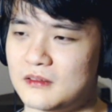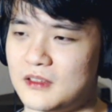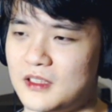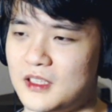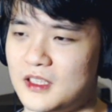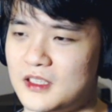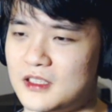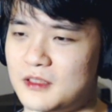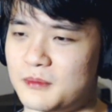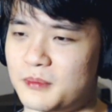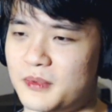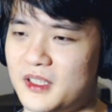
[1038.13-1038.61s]

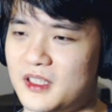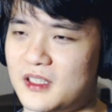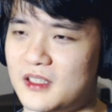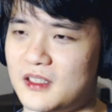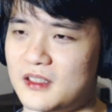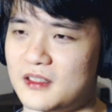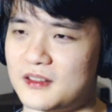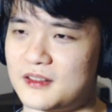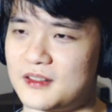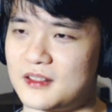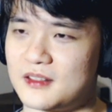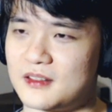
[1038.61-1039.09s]
is it
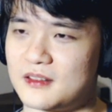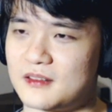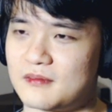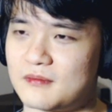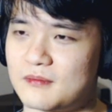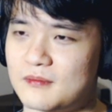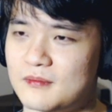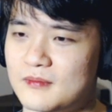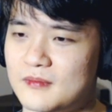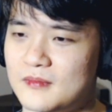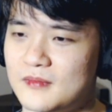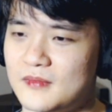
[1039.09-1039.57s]
because
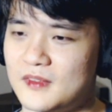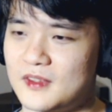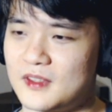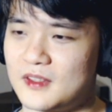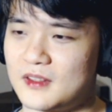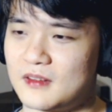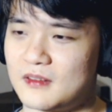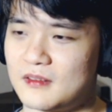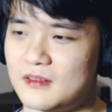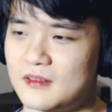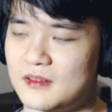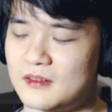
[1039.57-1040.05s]

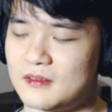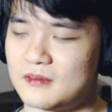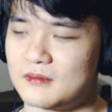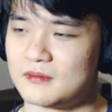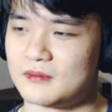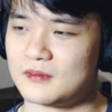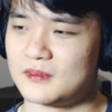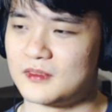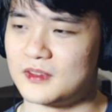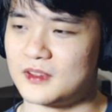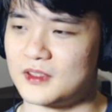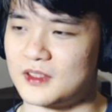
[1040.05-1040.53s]

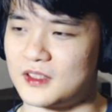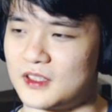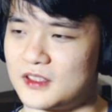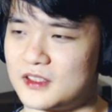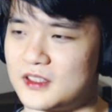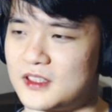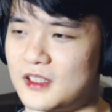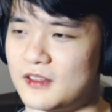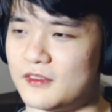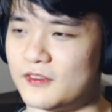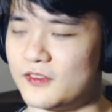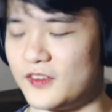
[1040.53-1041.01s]

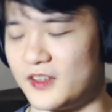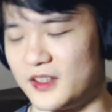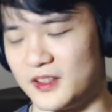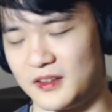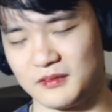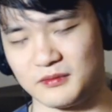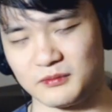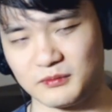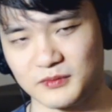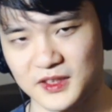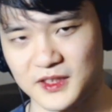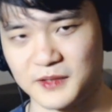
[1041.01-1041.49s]
there's
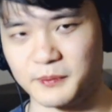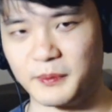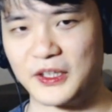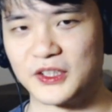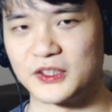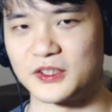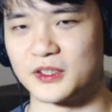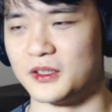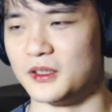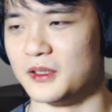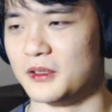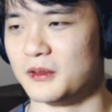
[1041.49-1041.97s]
something
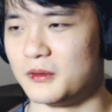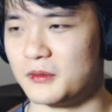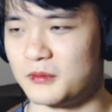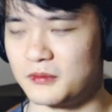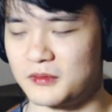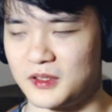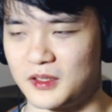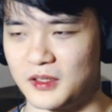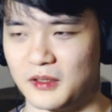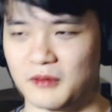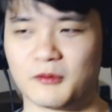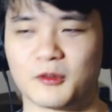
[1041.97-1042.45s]
special
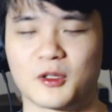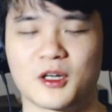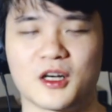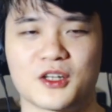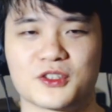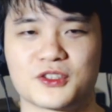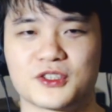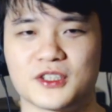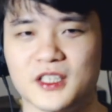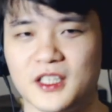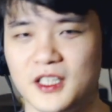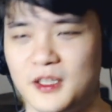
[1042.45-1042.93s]
in
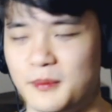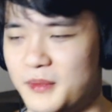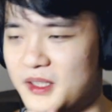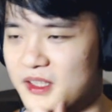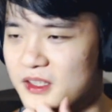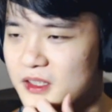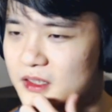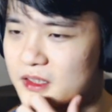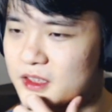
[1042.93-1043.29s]
regards to him and the